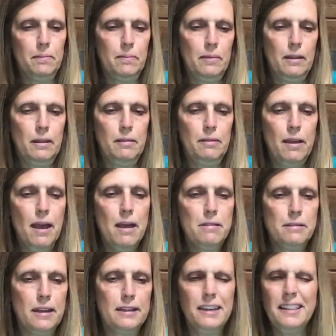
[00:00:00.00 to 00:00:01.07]
Like
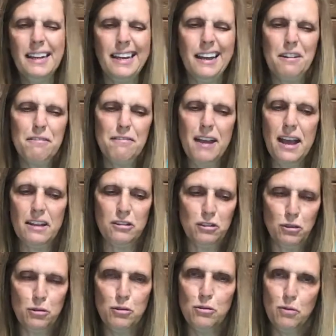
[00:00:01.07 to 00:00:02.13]
that. I did that kind of fast, so
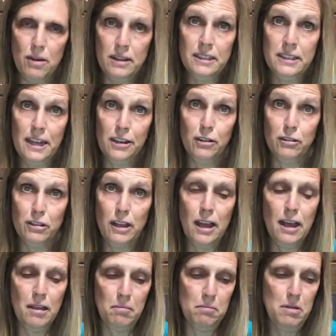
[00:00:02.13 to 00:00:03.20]
you go ahead and take your
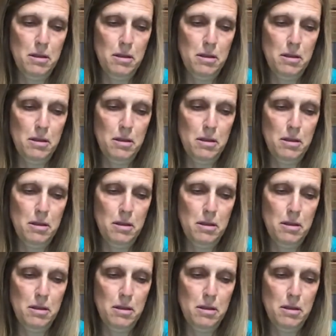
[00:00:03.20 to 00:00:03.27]
time.